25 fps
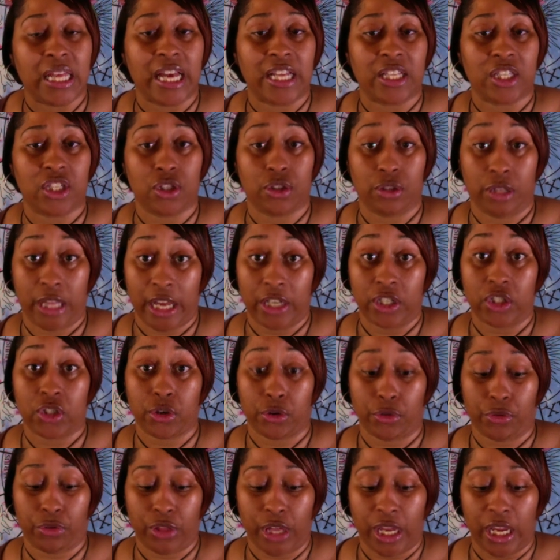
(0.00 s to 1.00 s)
that's that's
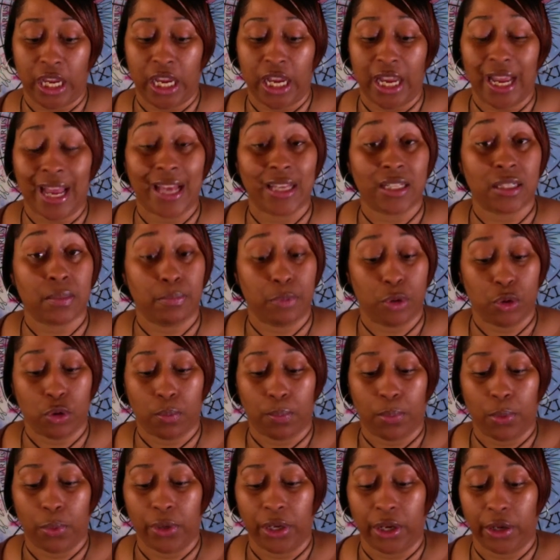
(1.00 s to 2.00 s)
your thing as
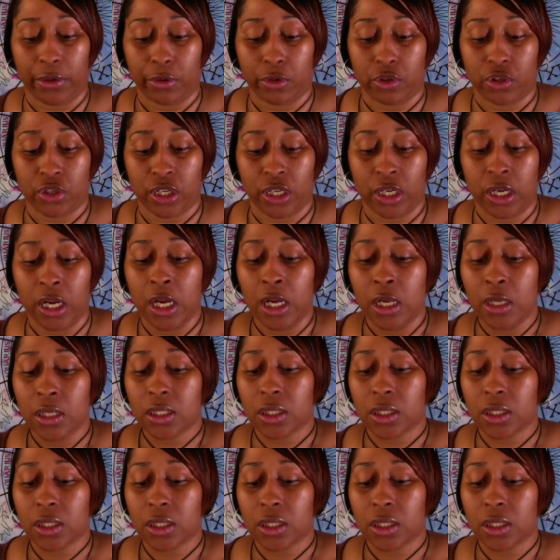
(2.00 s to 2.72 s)
mutable energy,